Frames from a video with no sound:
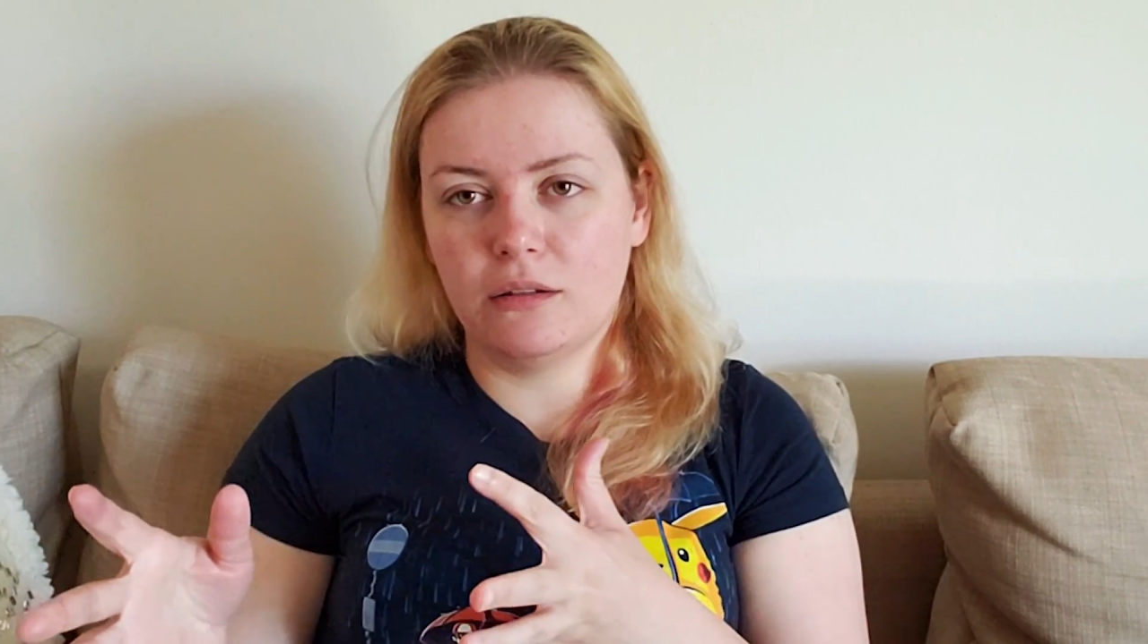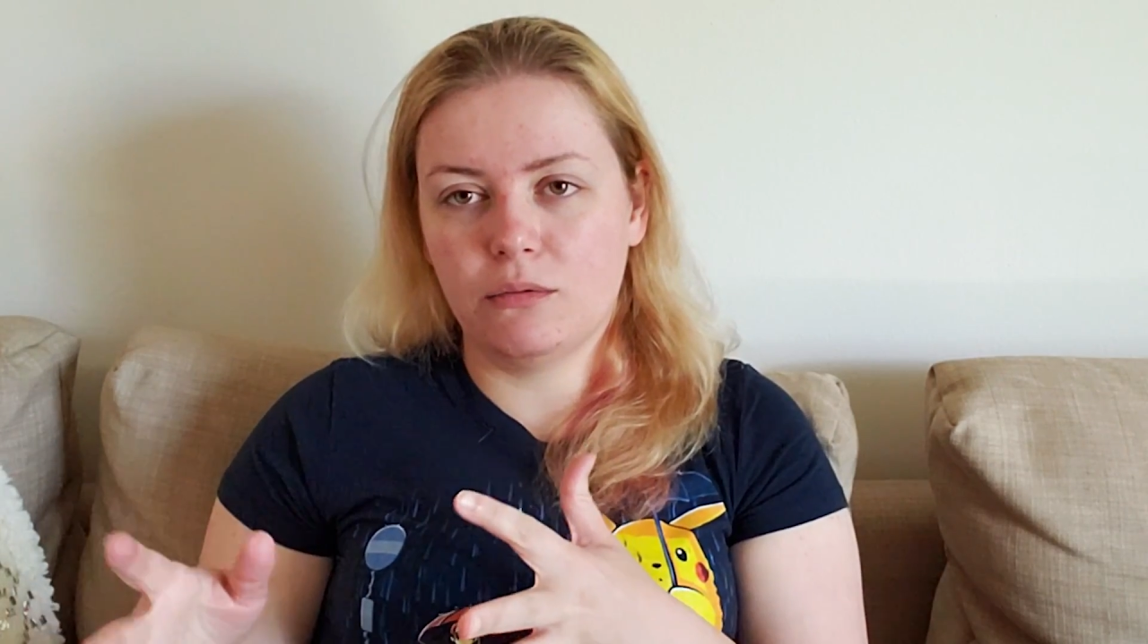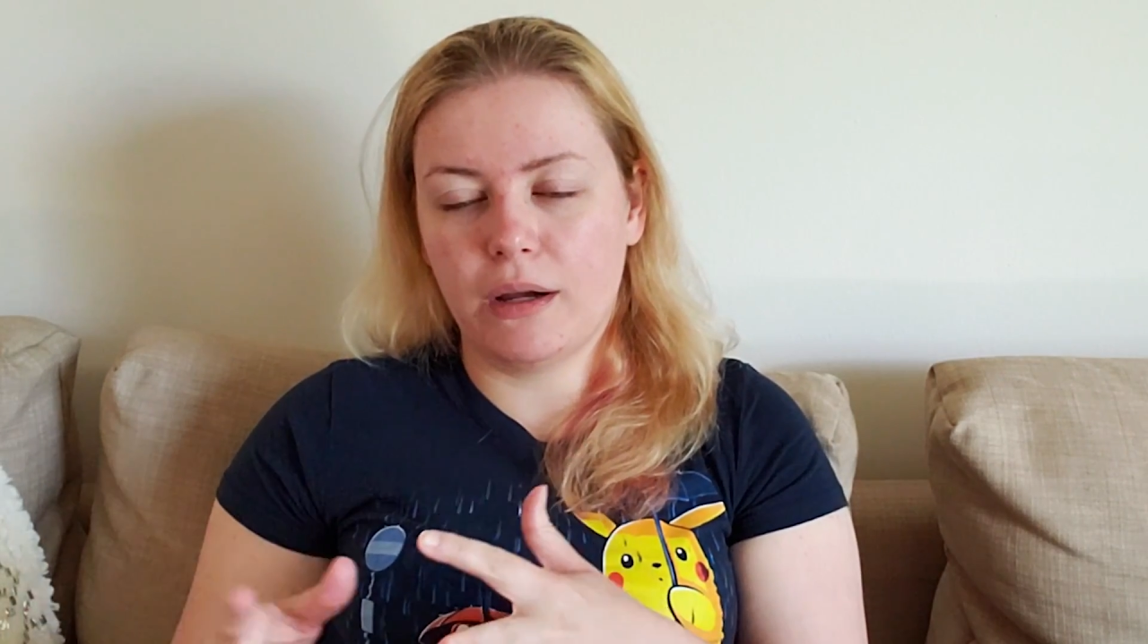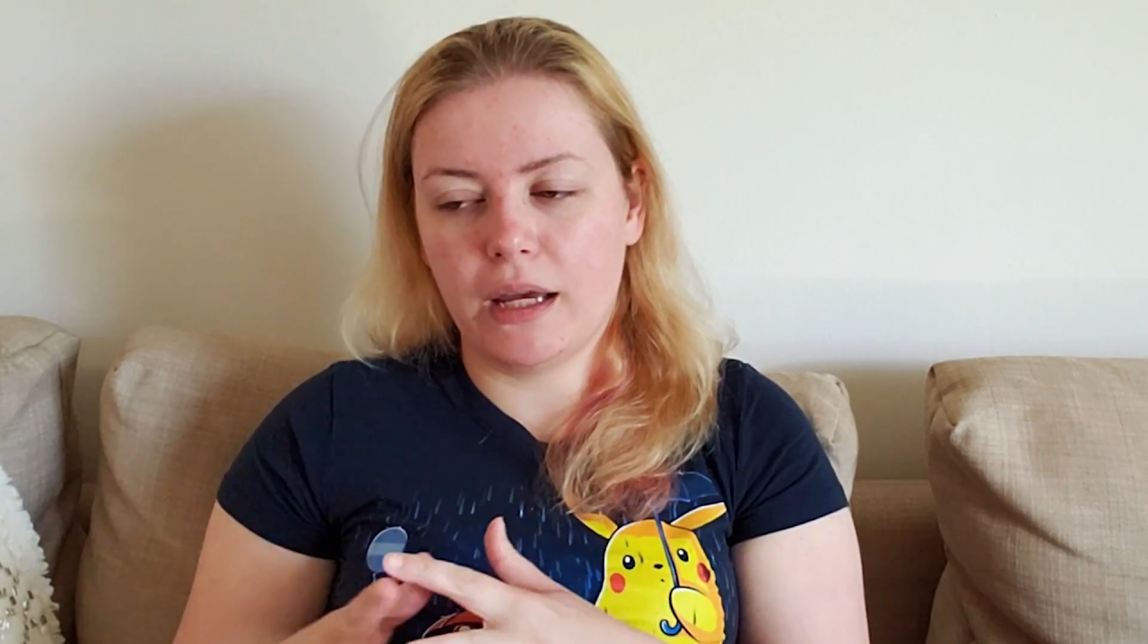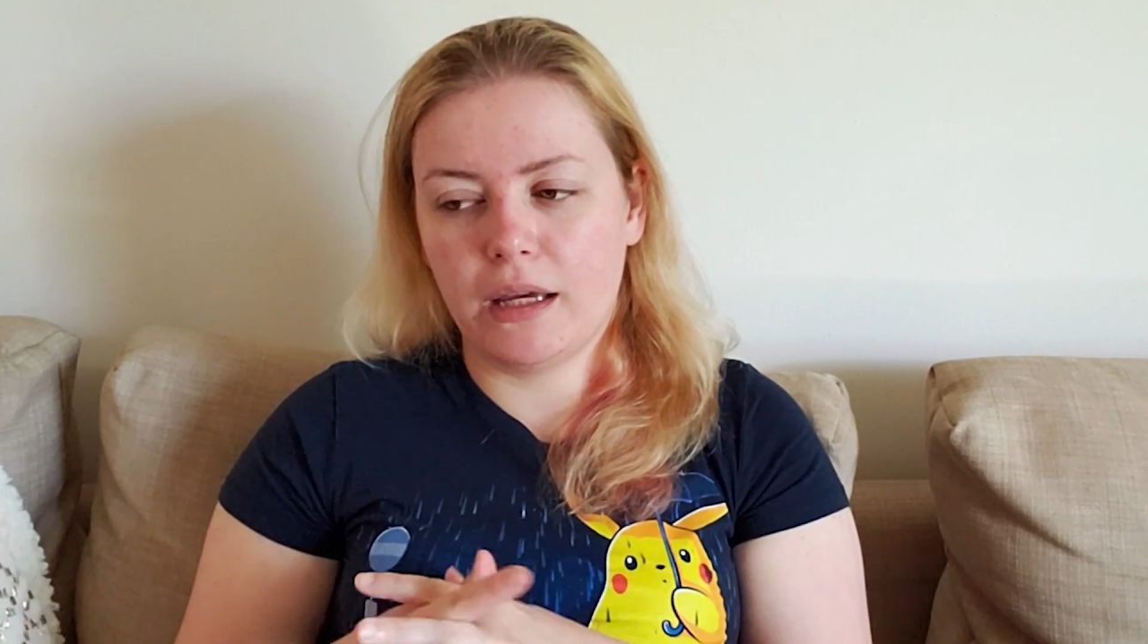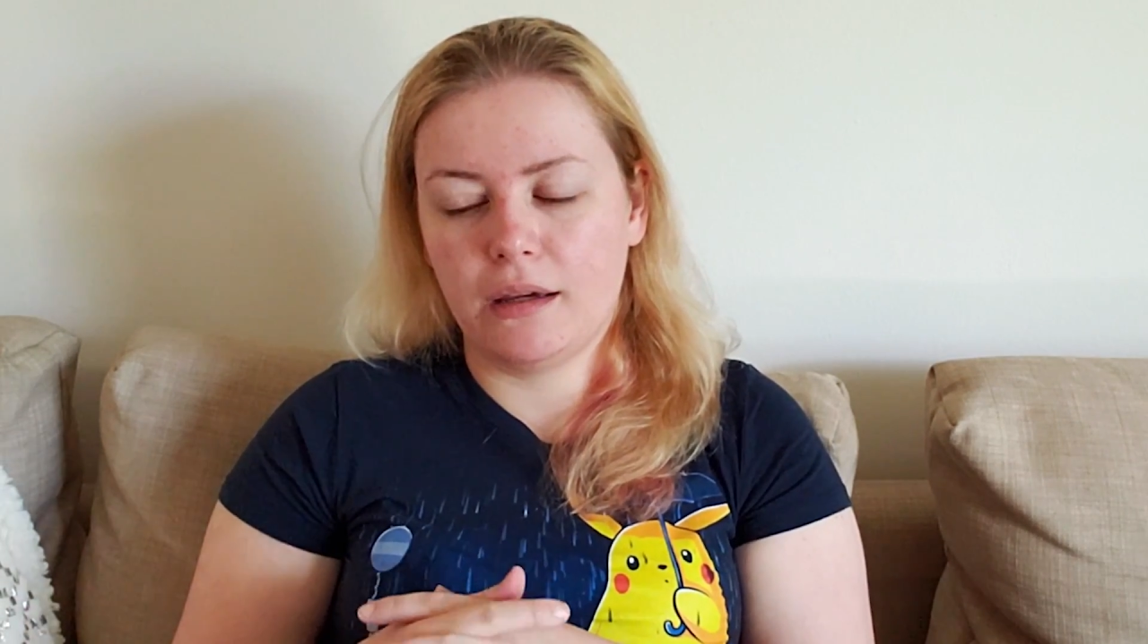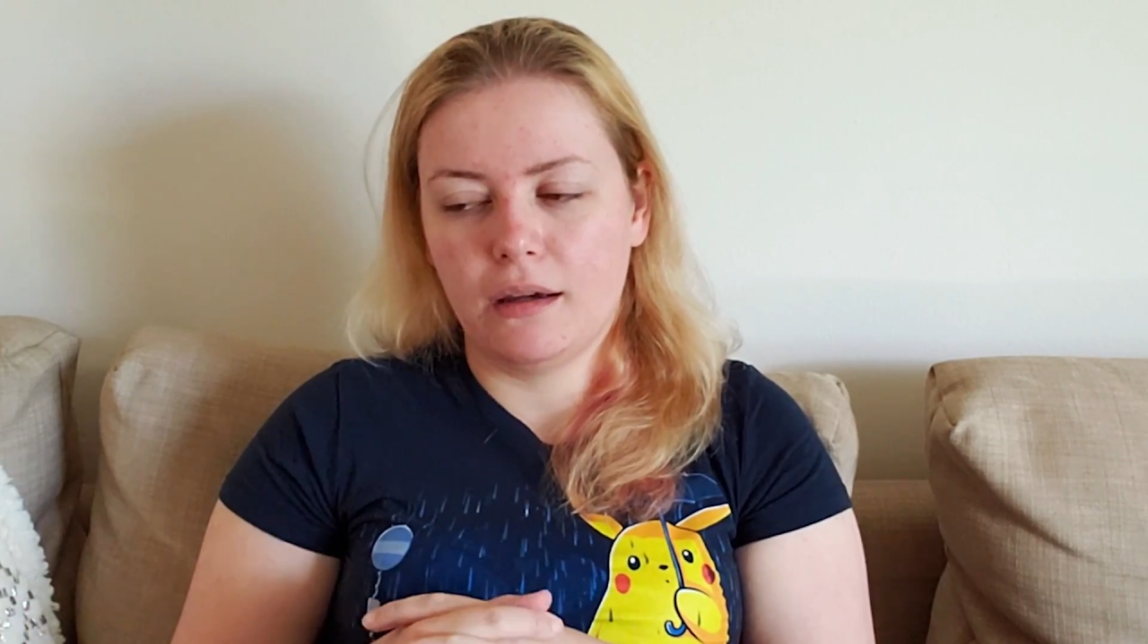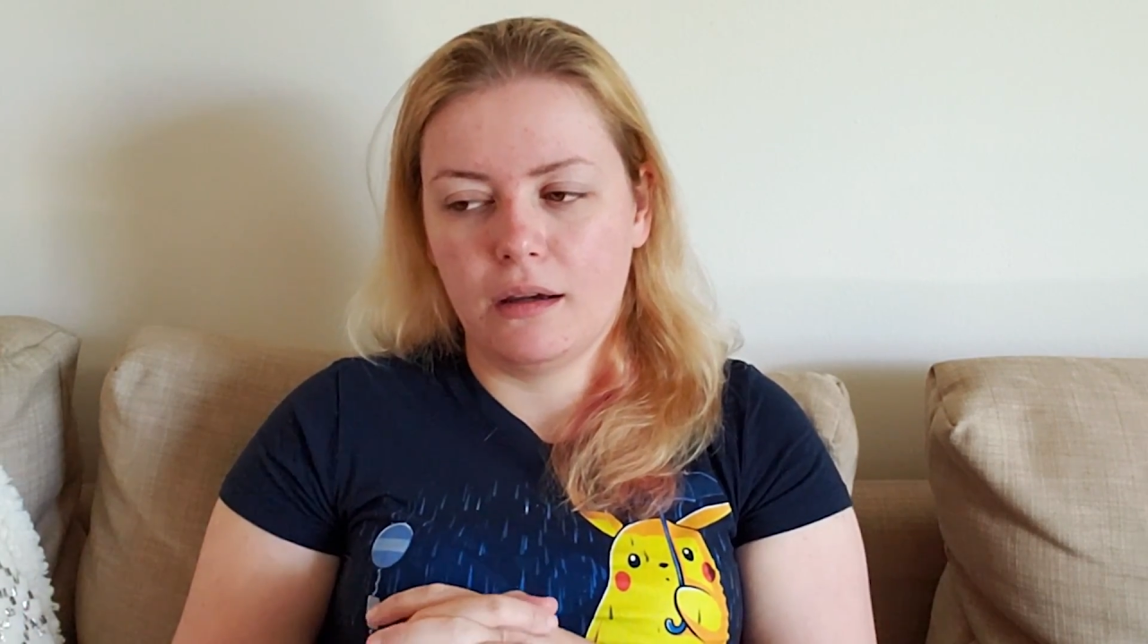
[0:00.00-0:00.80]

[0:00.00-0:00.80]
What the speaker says: the way.